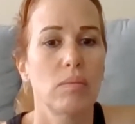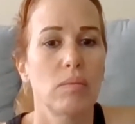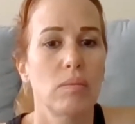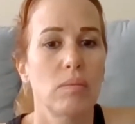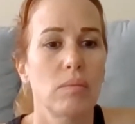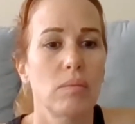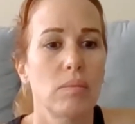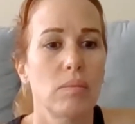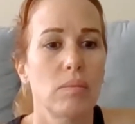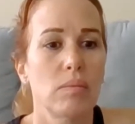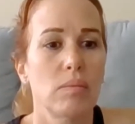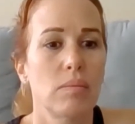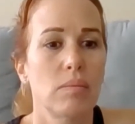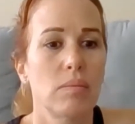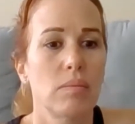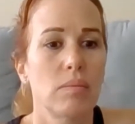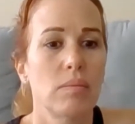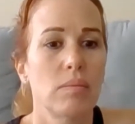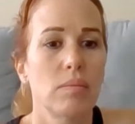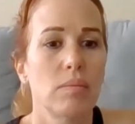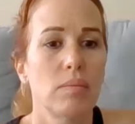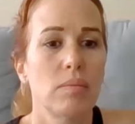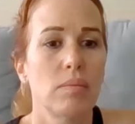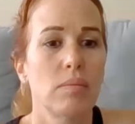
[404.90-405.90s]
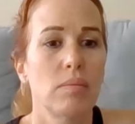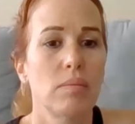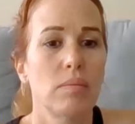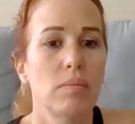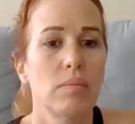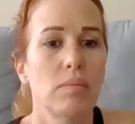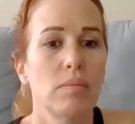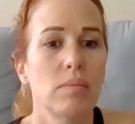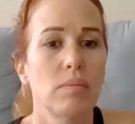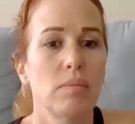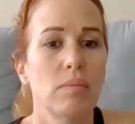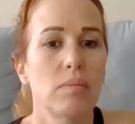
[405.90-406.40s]

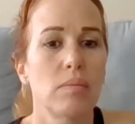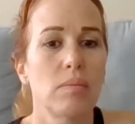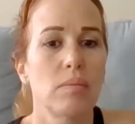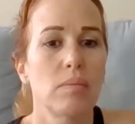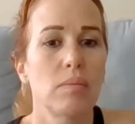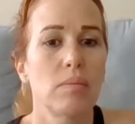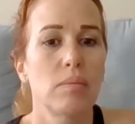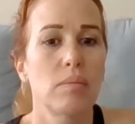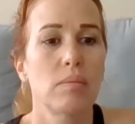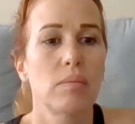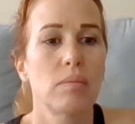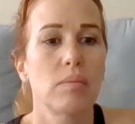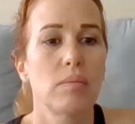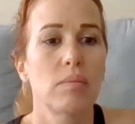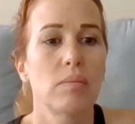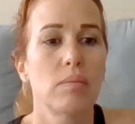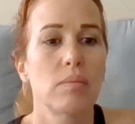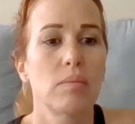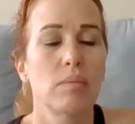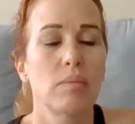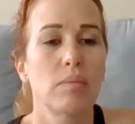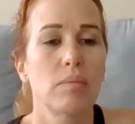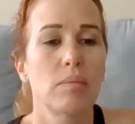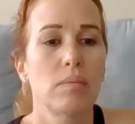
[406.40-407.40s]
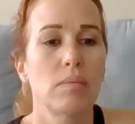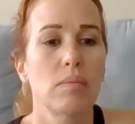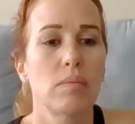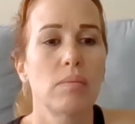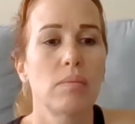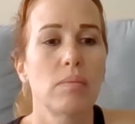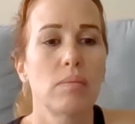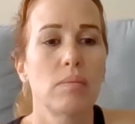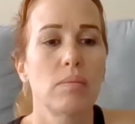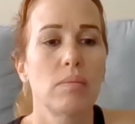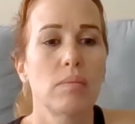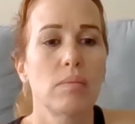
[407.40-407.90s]

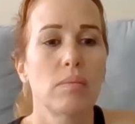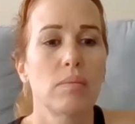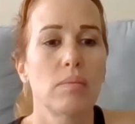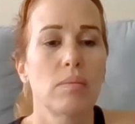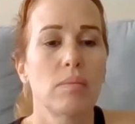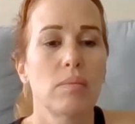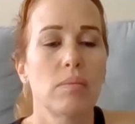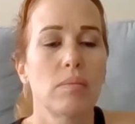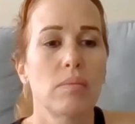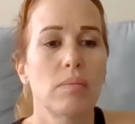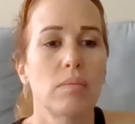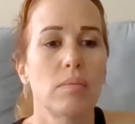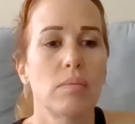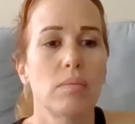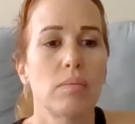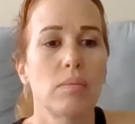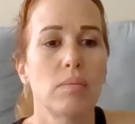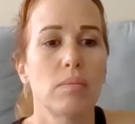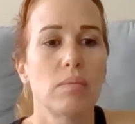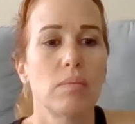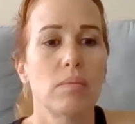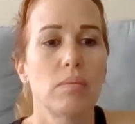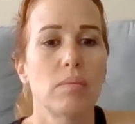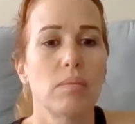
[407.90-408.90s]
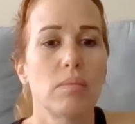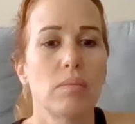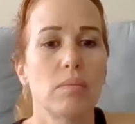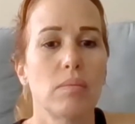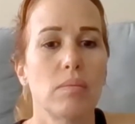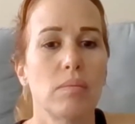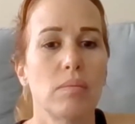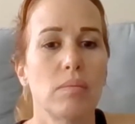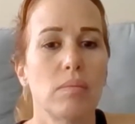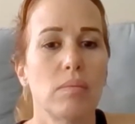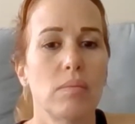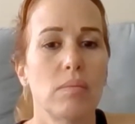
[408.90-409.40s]

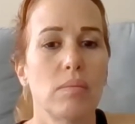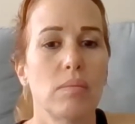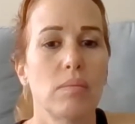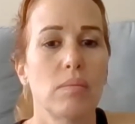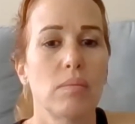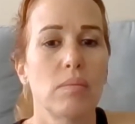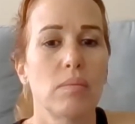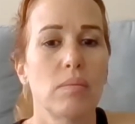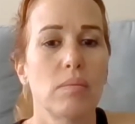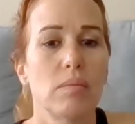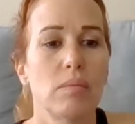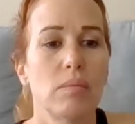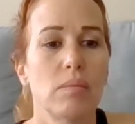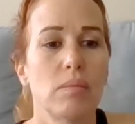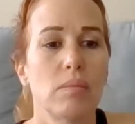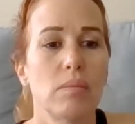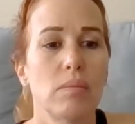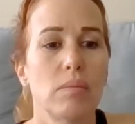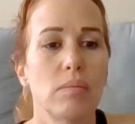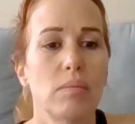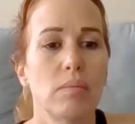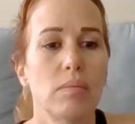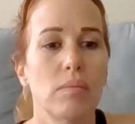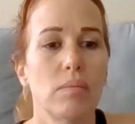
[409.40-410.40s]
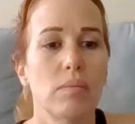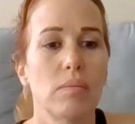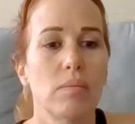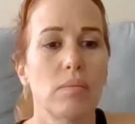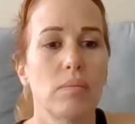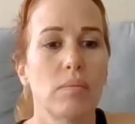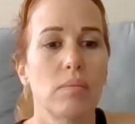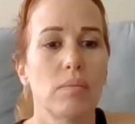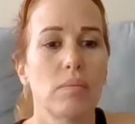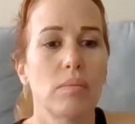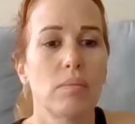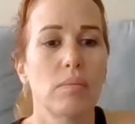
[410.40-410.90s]

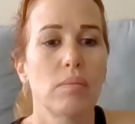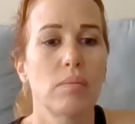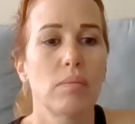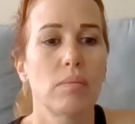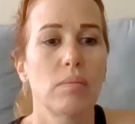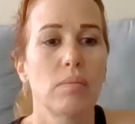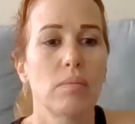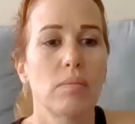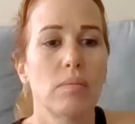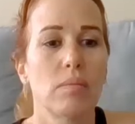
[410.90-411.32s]
This person isn't speaking.